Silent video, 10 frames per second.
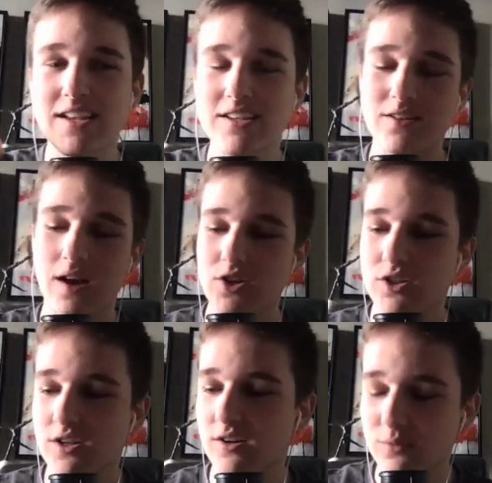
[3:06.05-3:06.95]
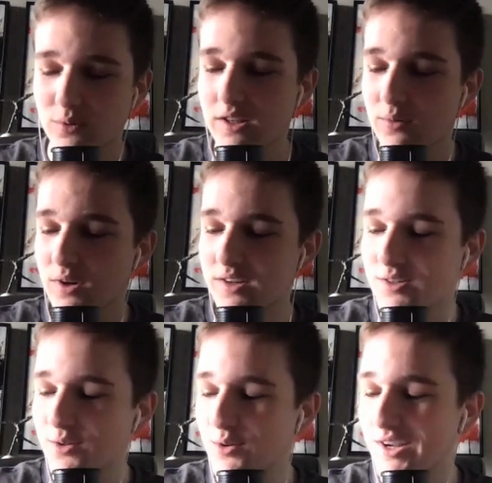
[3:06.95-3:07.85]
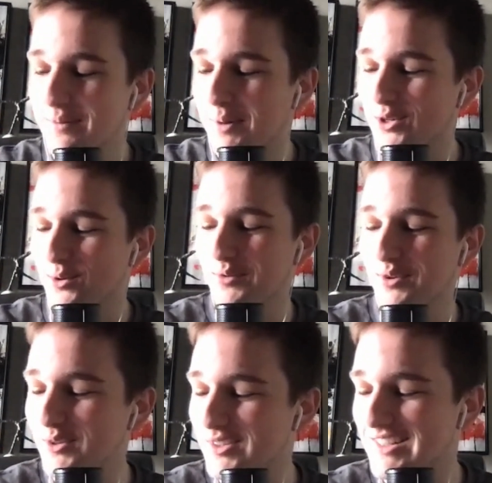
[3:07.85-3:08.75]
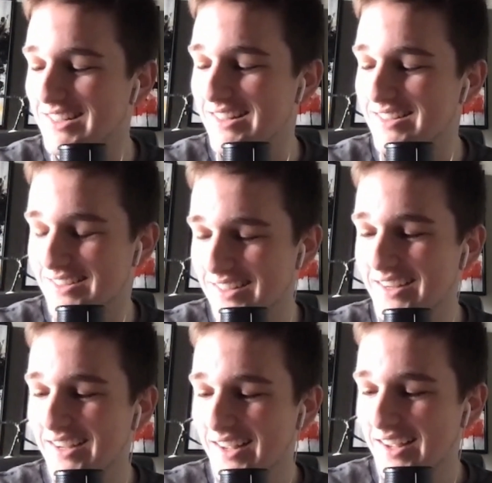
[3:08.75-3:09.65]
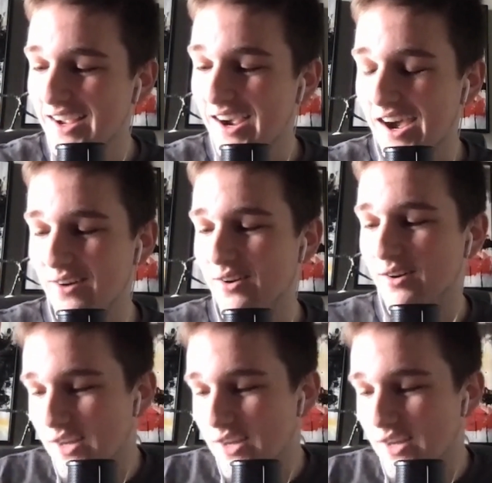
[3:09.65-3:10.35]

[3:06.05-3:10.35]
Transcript: So I just, really want to get a bunch of reviews, because that's, I don't know.